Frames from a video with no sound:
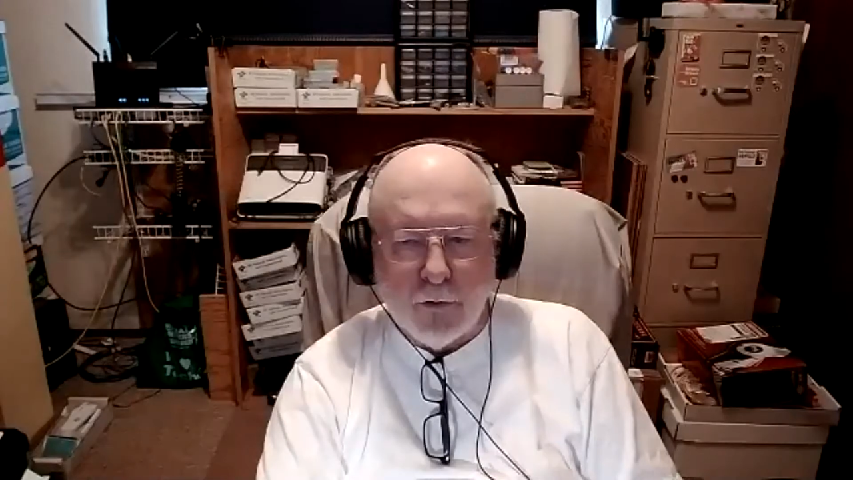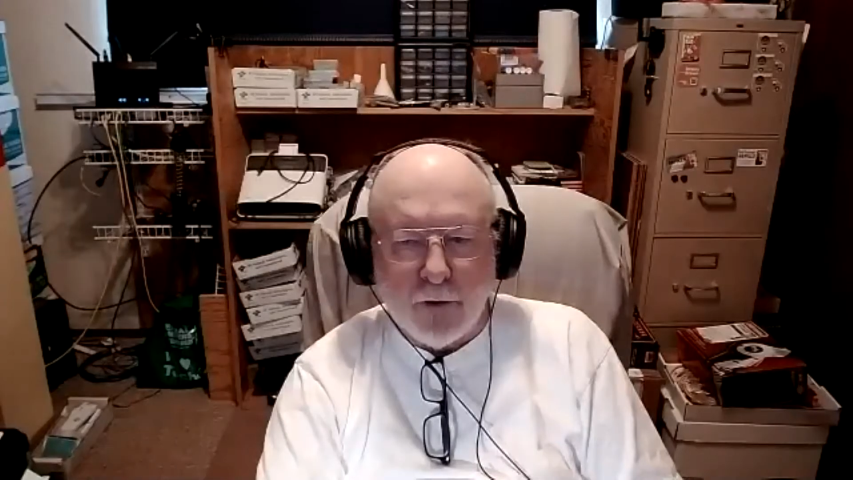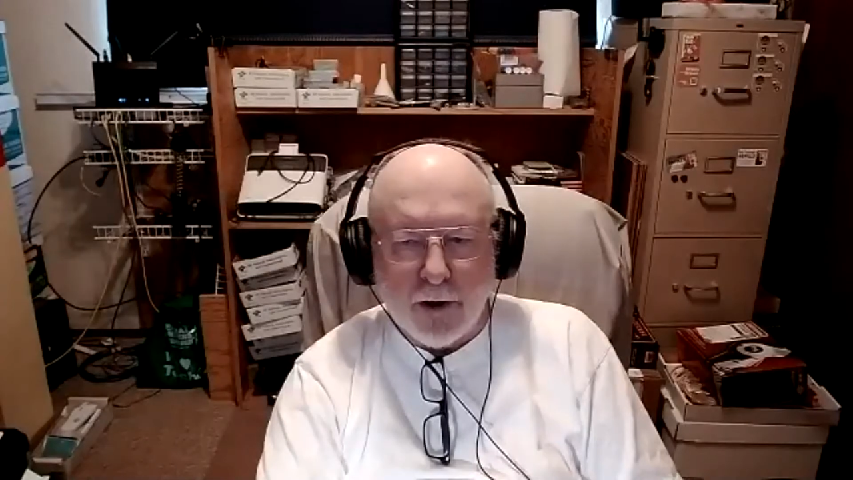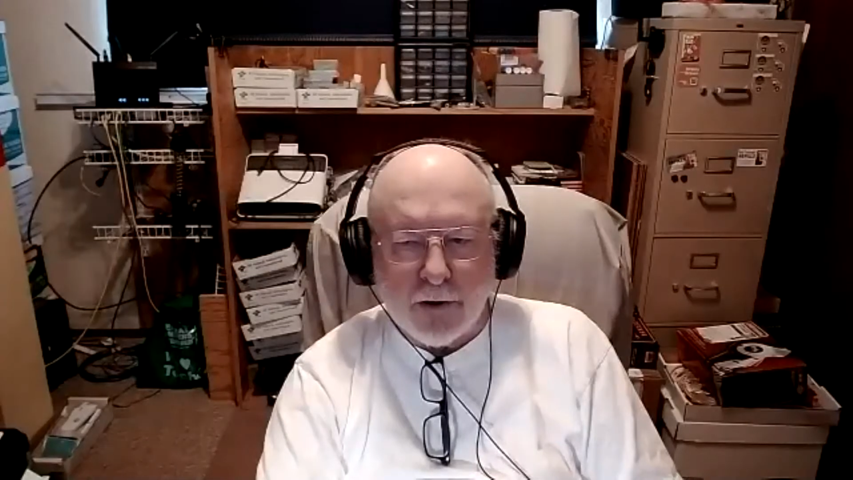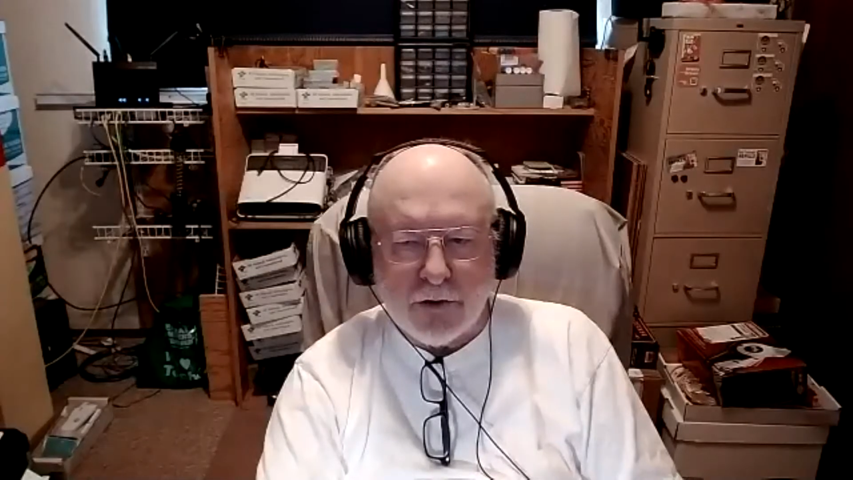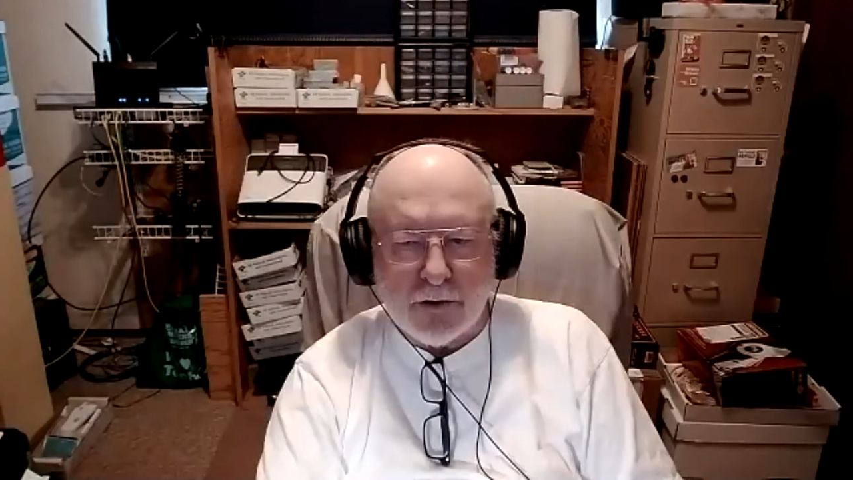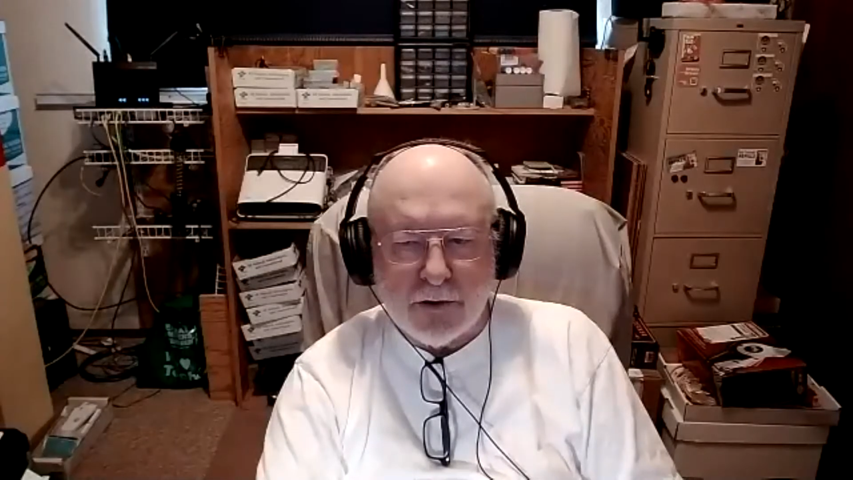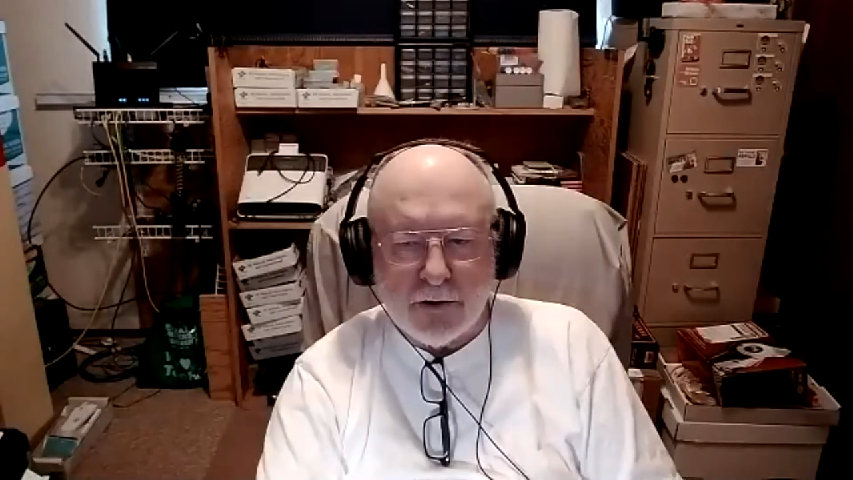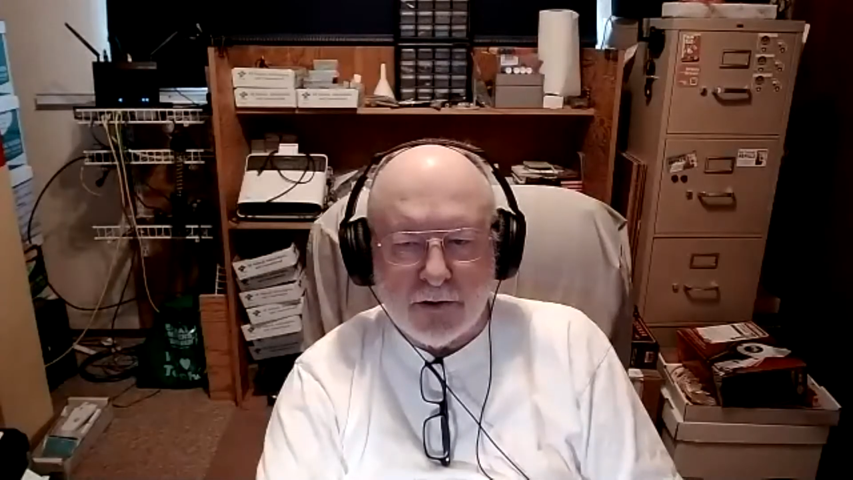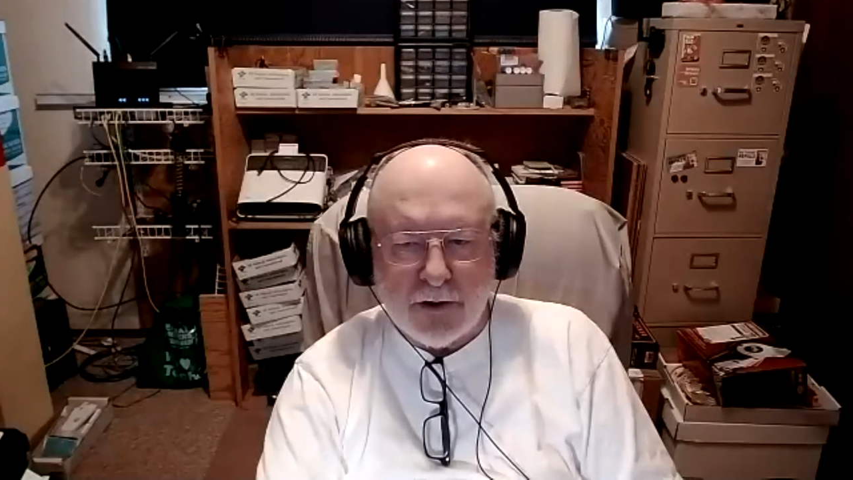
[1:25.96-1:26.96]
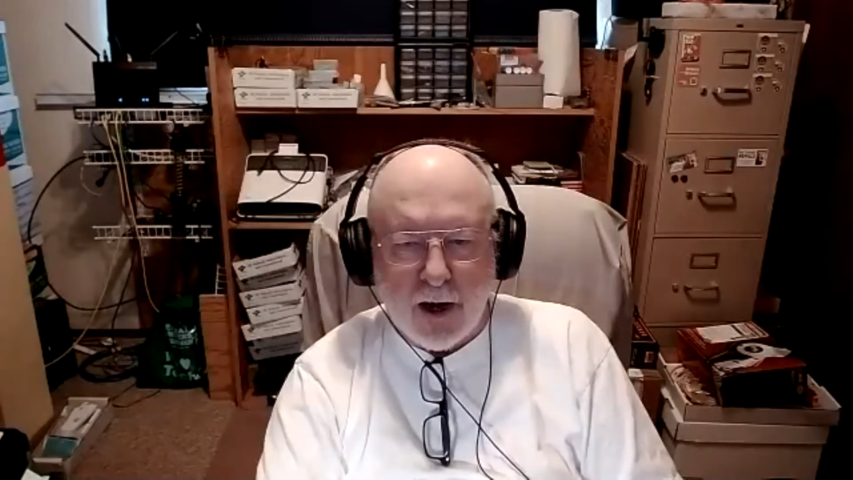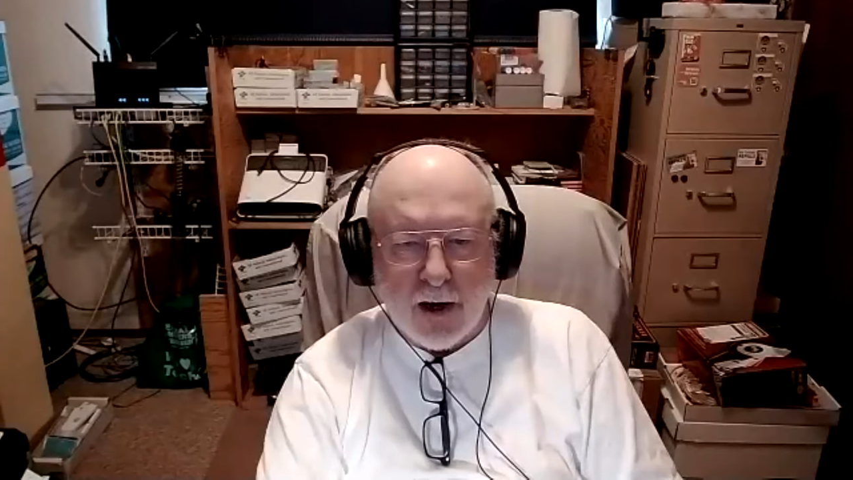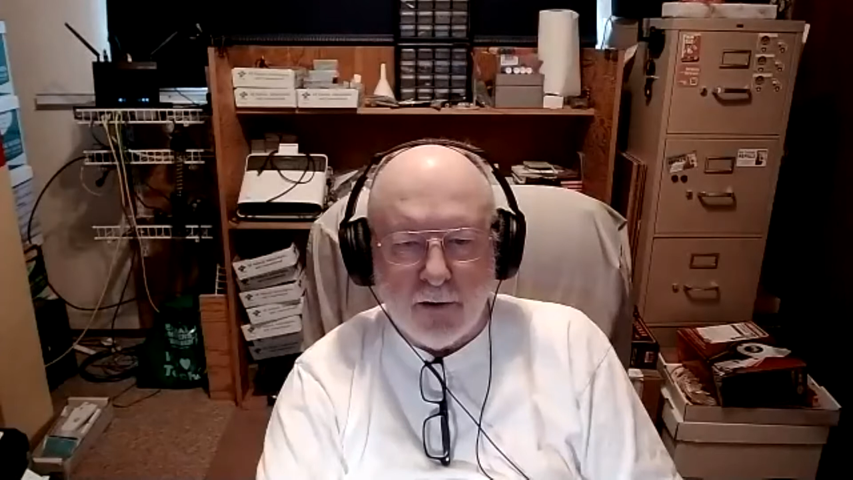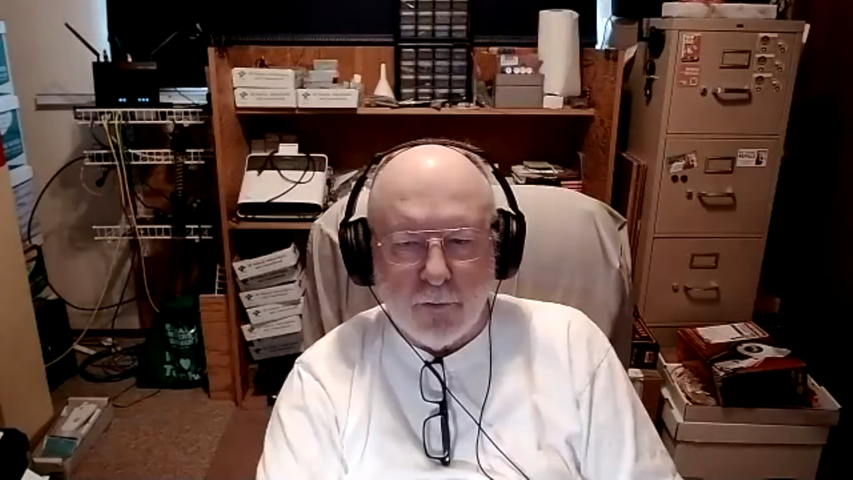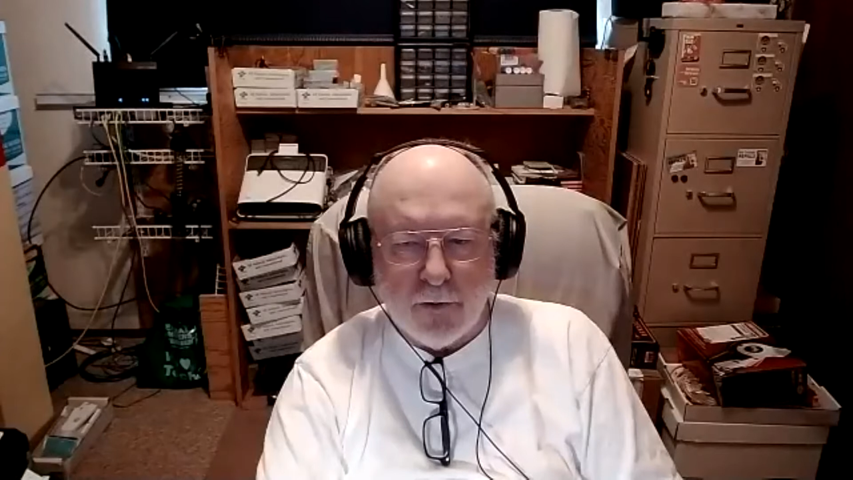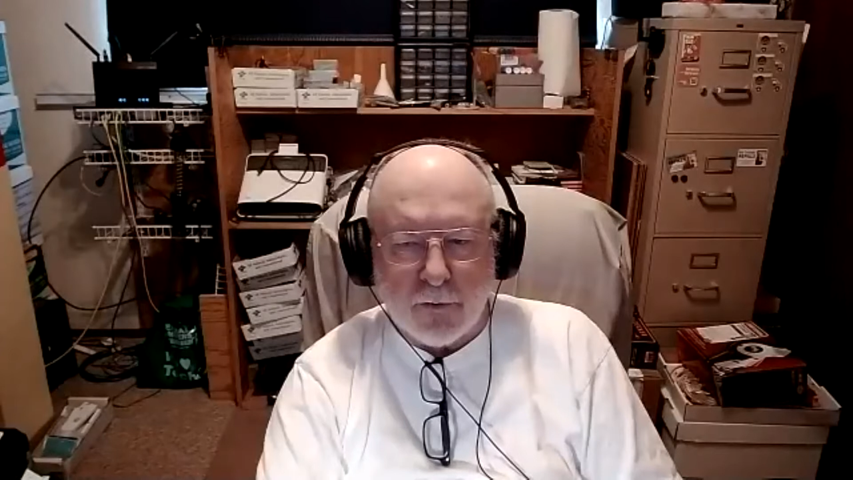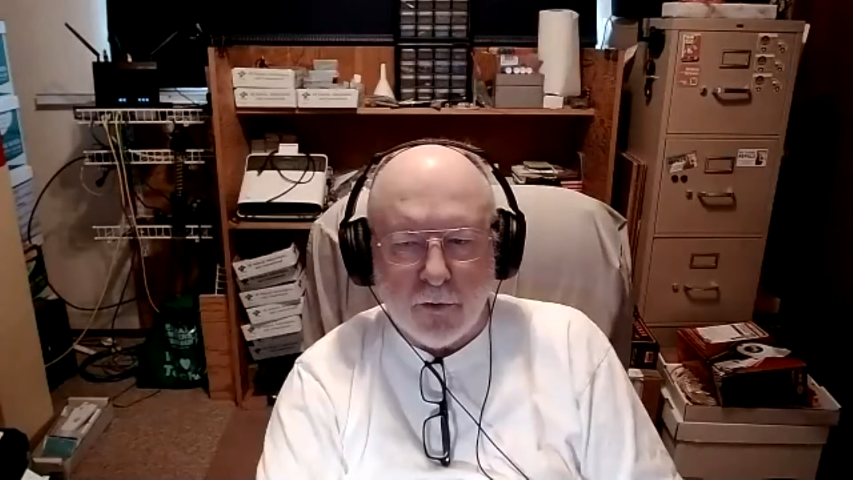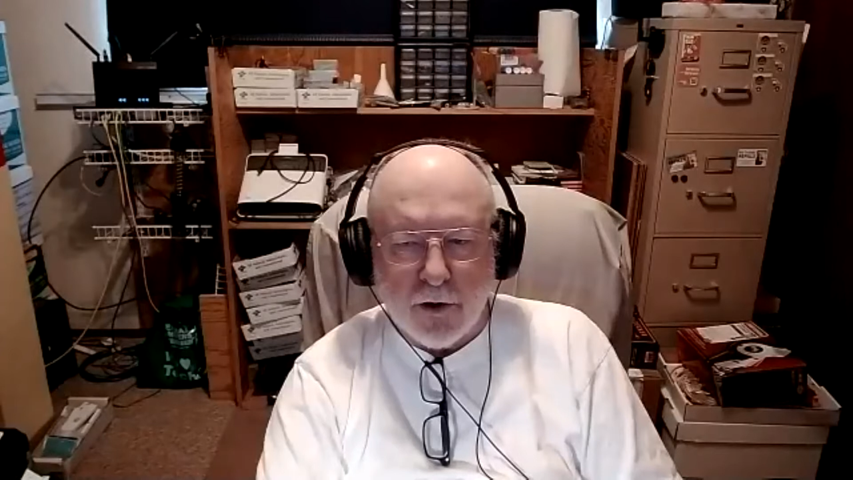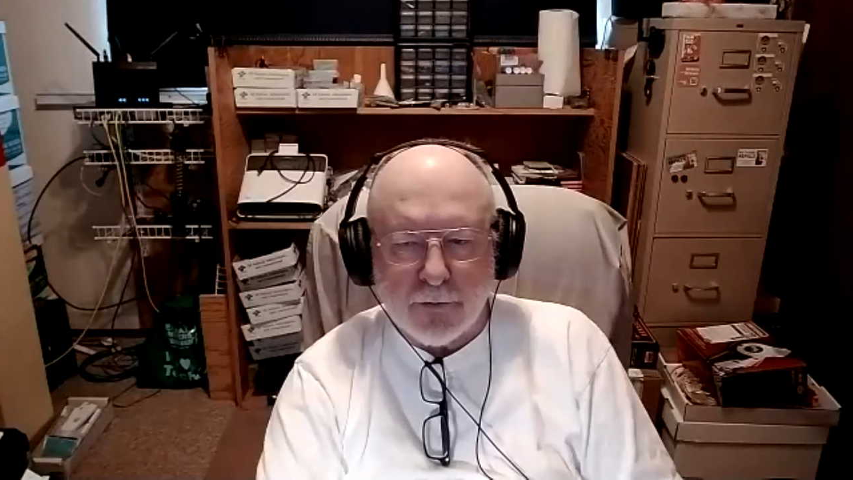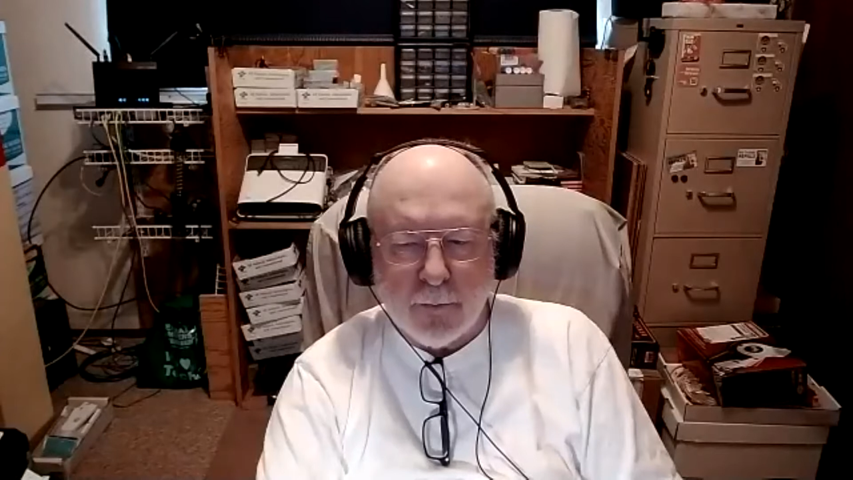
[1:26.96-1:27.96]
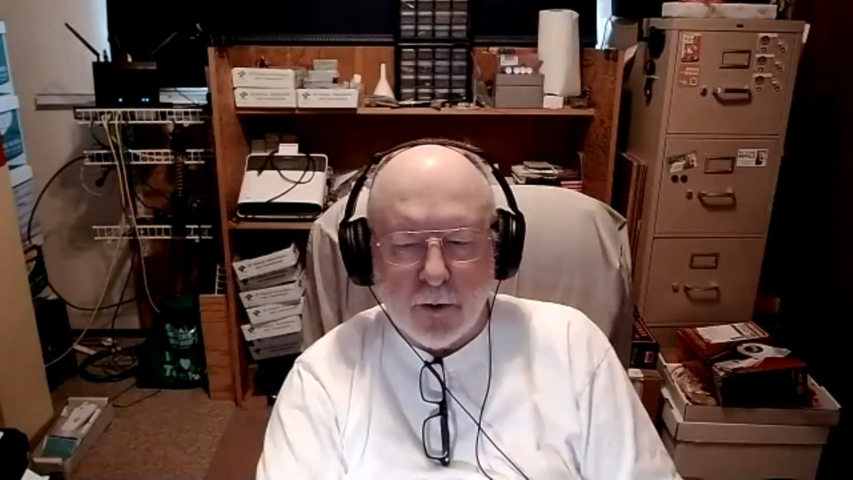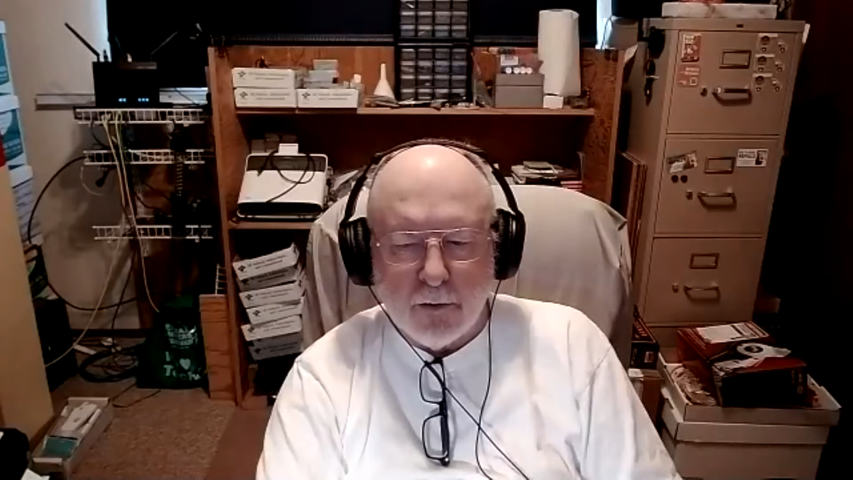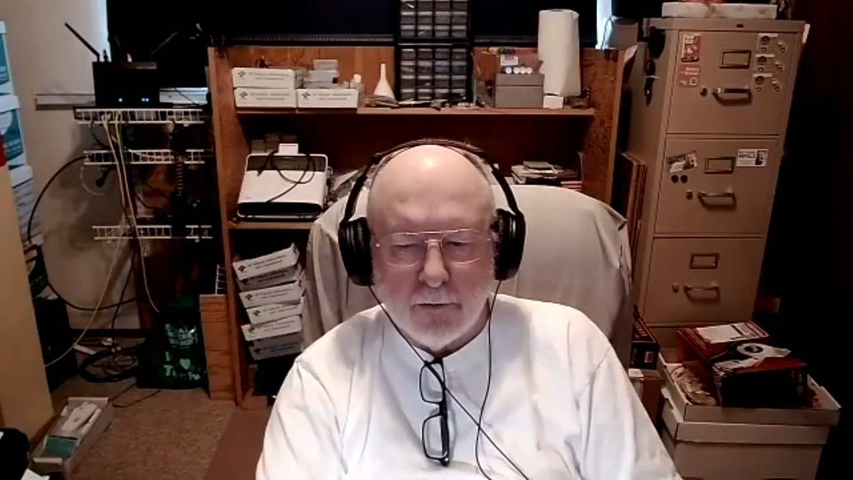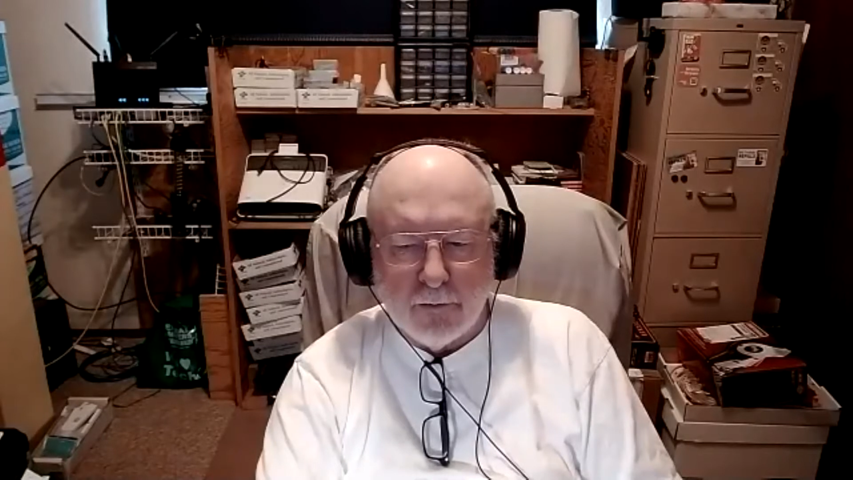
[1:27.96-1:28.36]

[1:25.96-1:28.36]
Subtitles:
got a stand with a crossbar?